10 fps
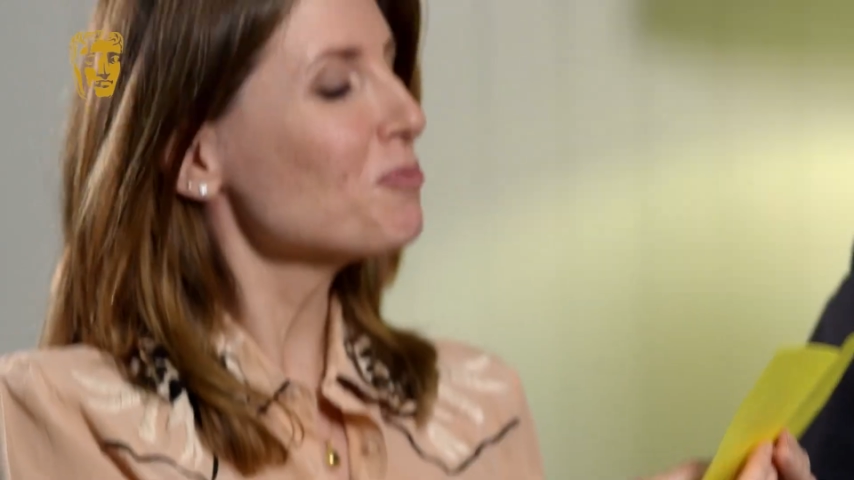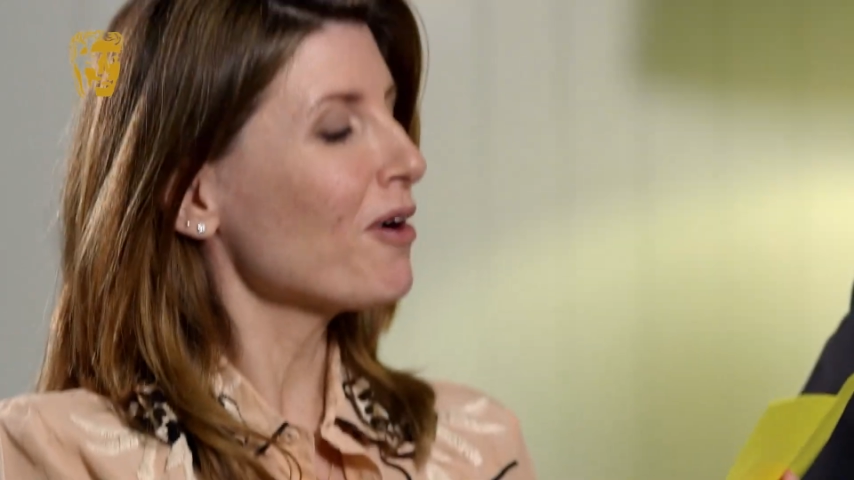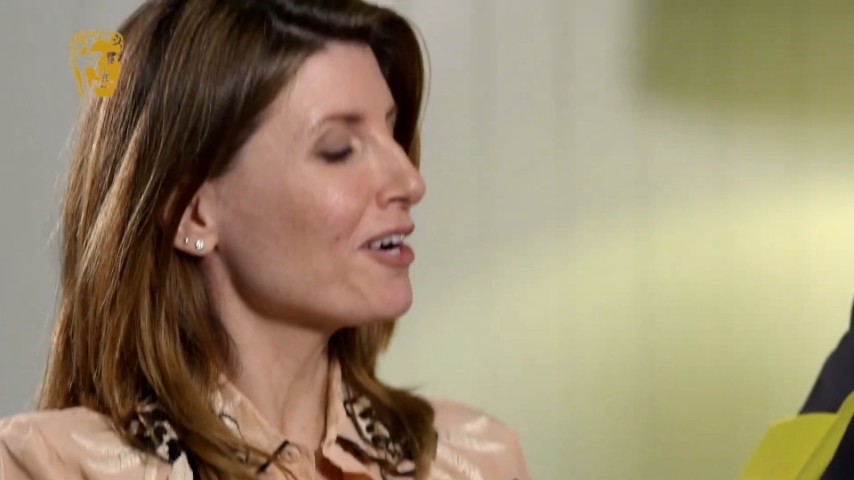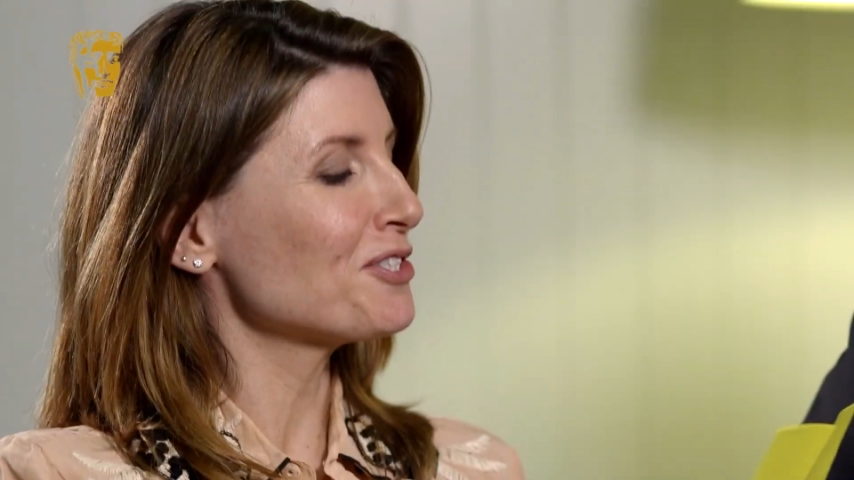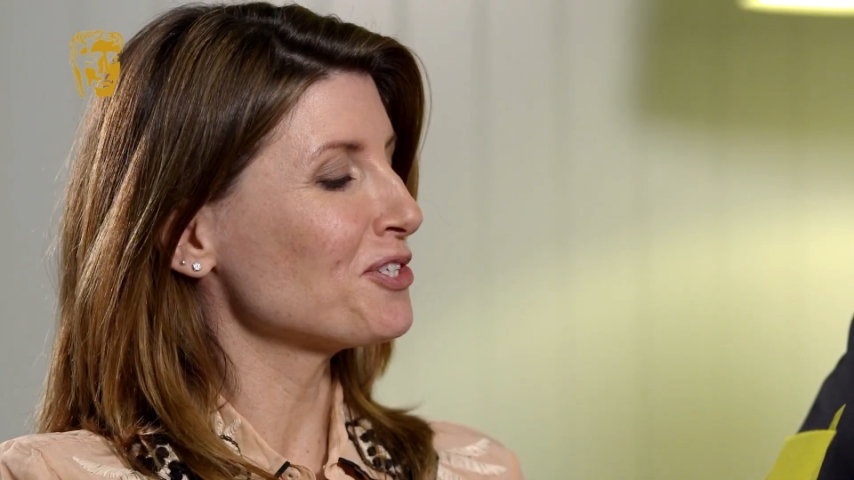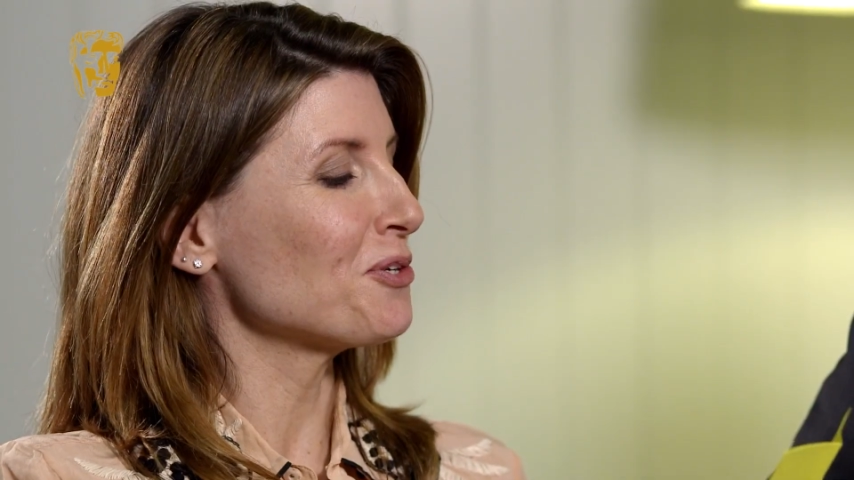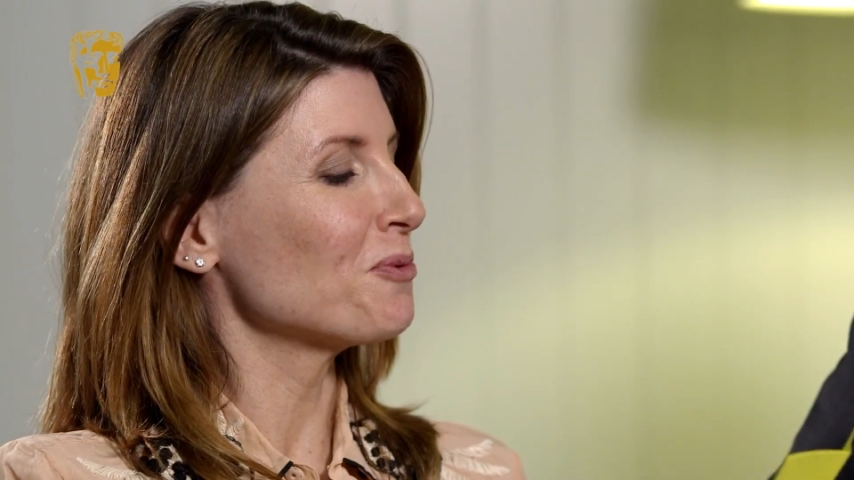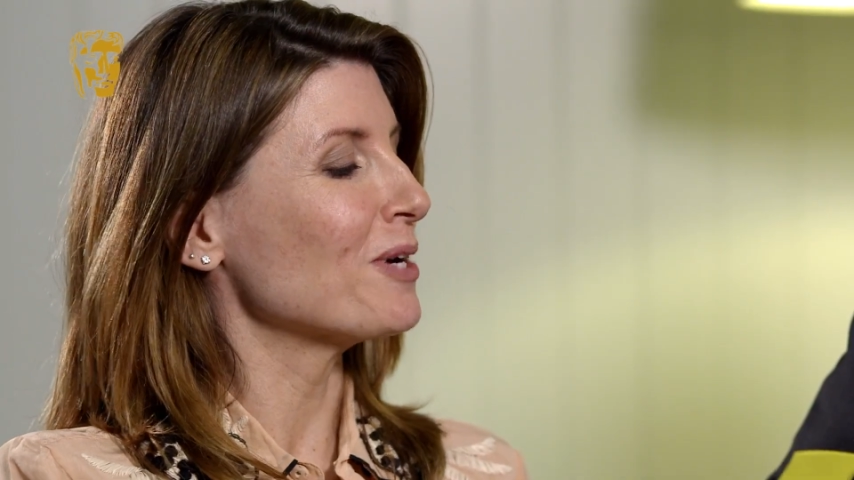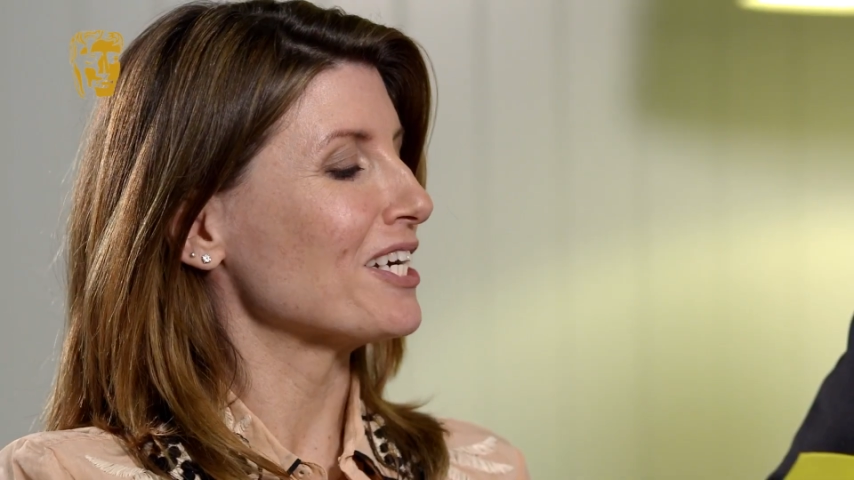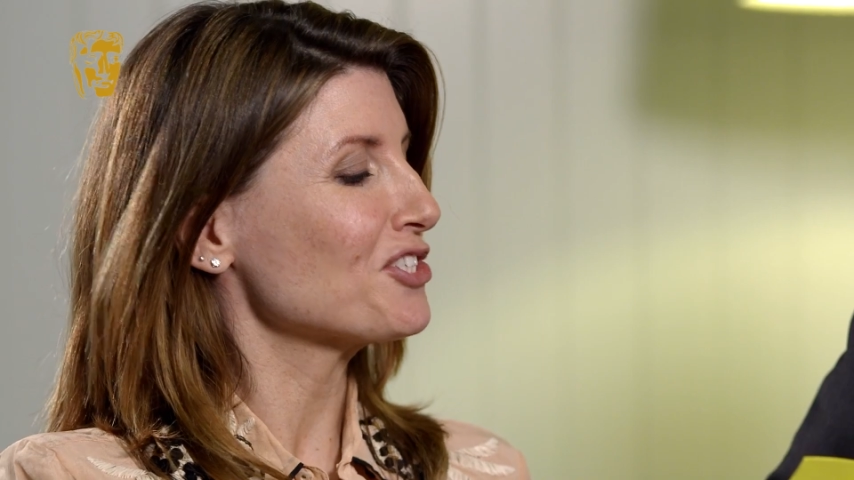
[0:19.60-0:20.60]
part do
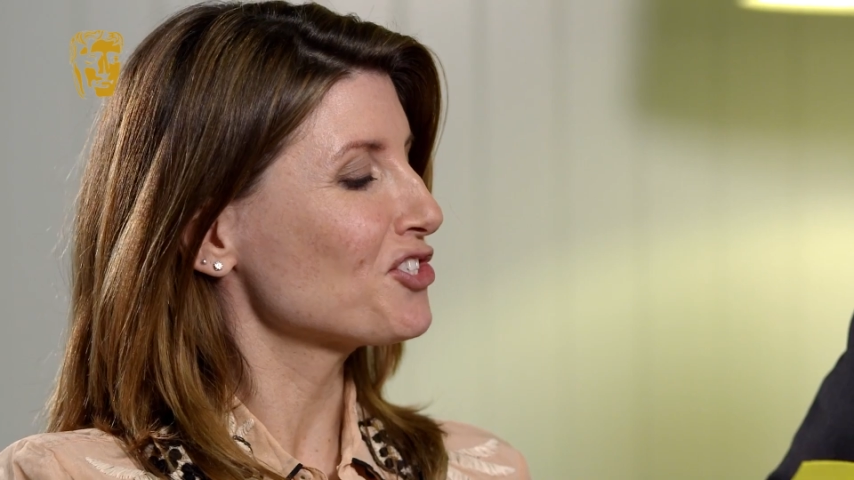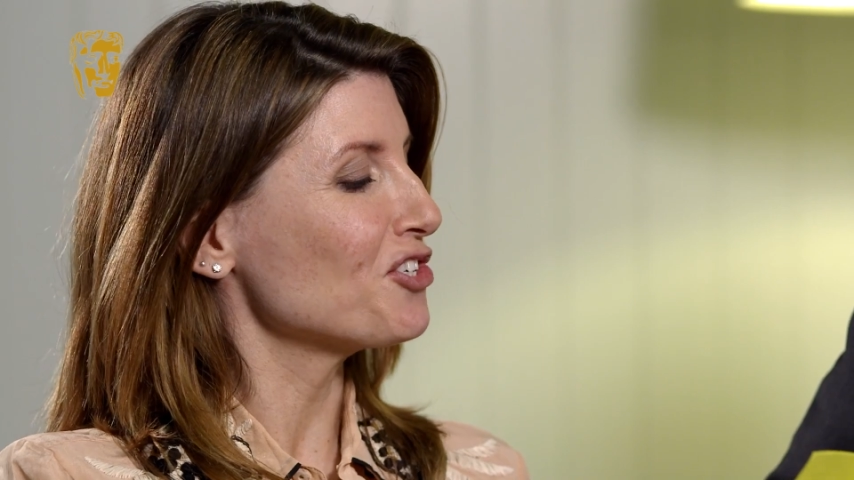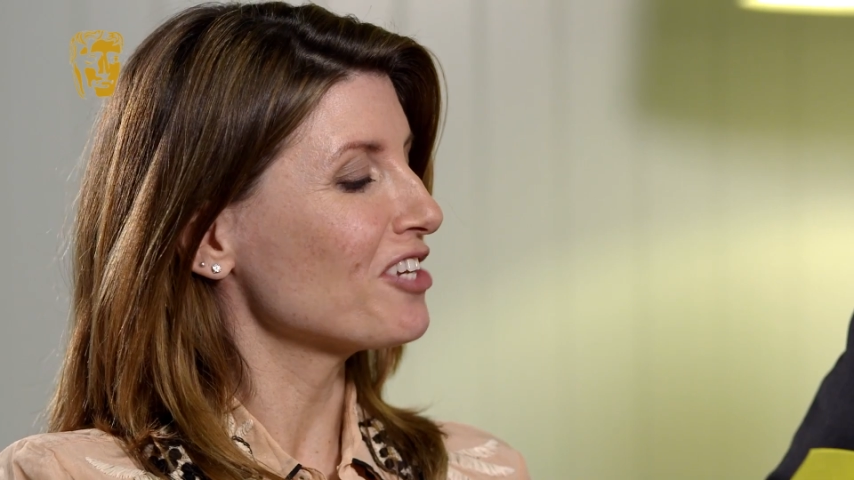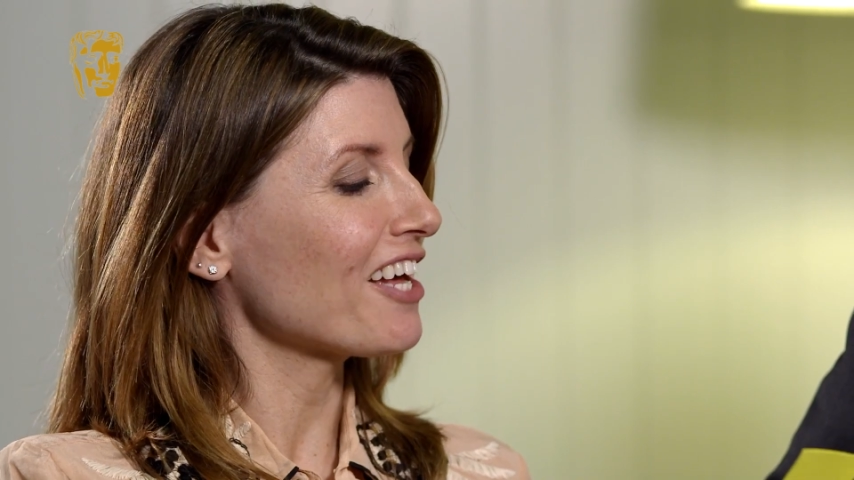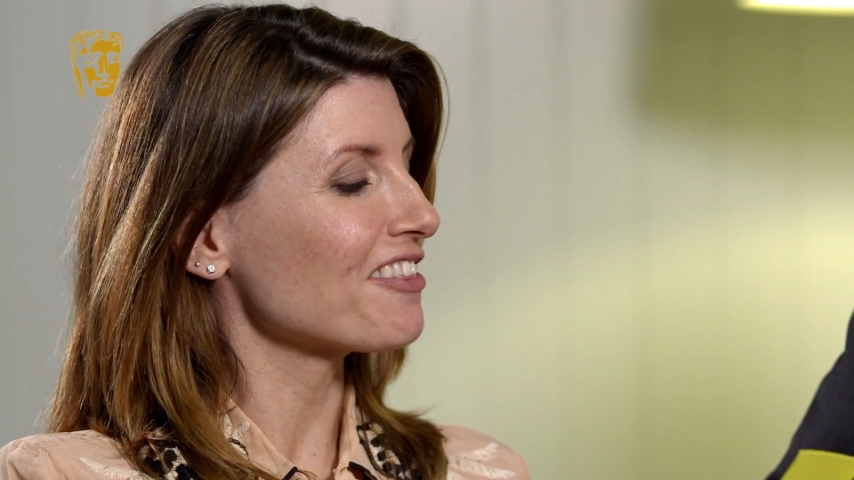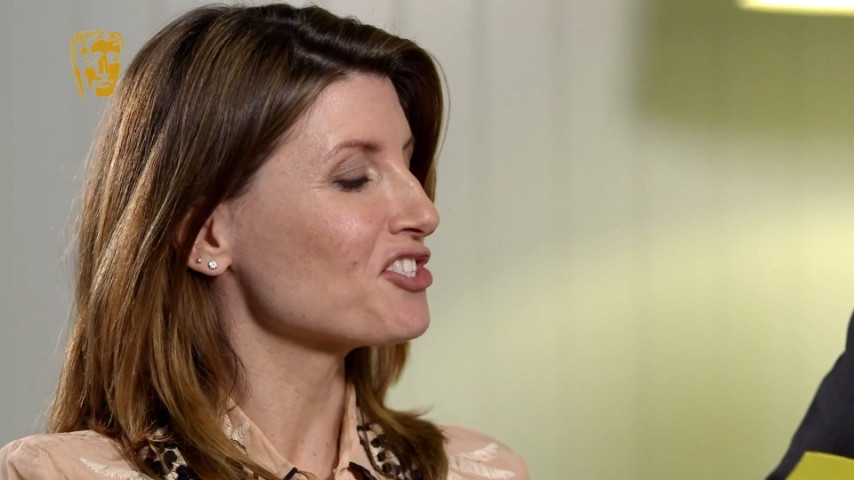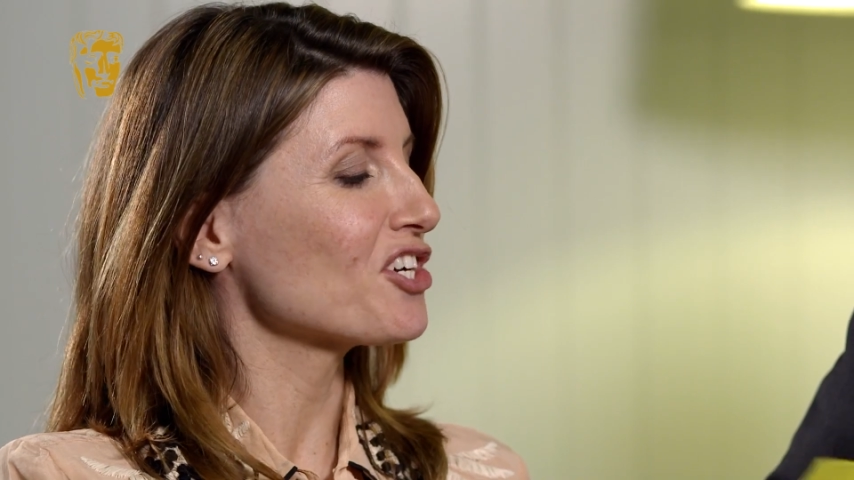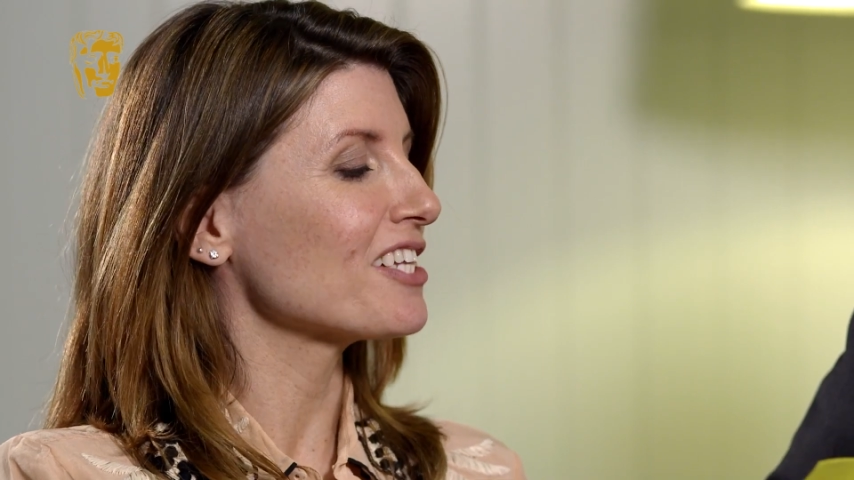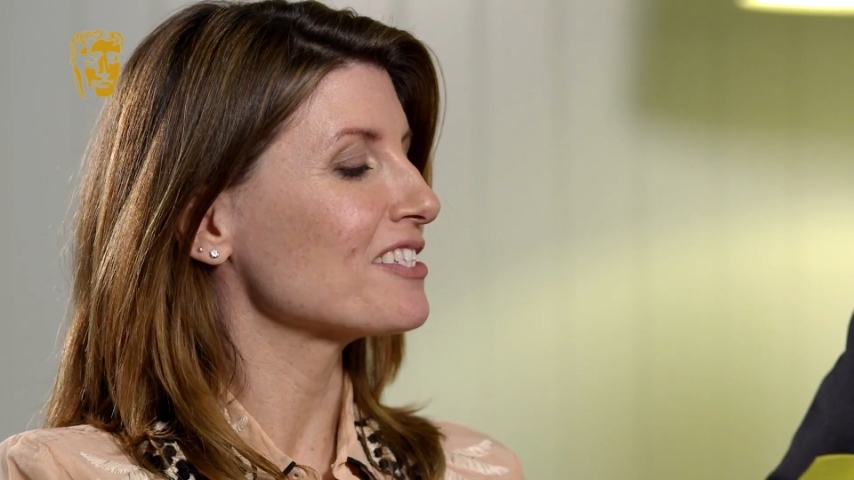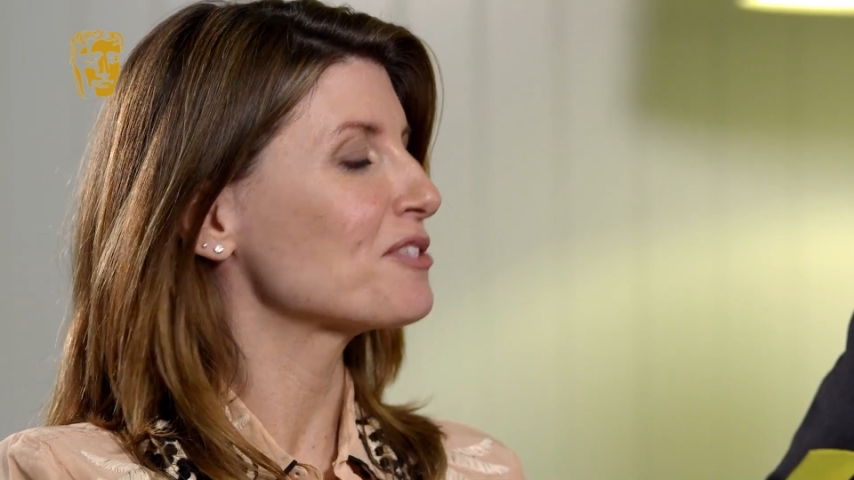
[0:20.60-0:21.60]
you wish you'd had the
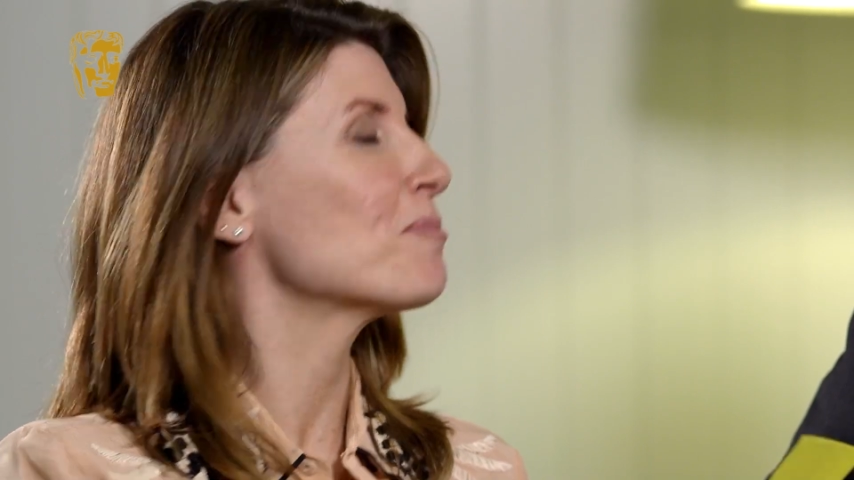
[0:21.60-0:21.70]
chance to